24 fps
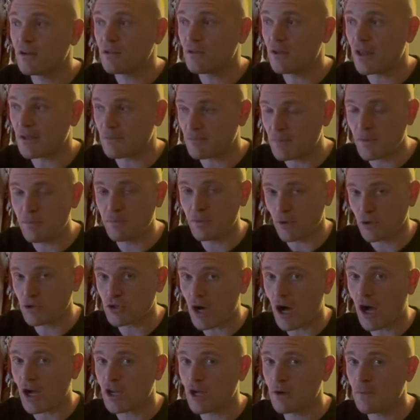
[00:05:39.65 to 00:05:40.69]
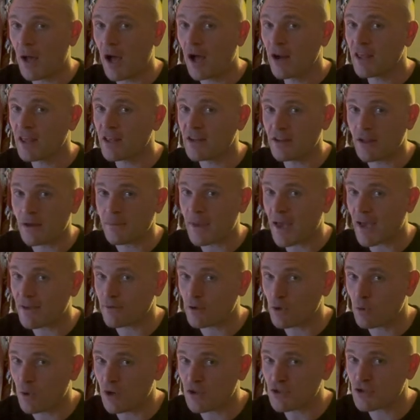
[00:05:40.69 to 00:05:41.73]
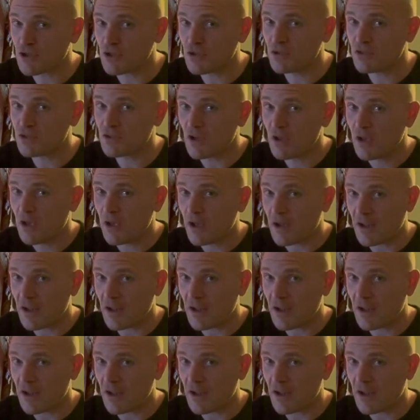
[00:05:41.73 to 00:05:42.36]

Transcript: Like people are talking about it and I'm having questions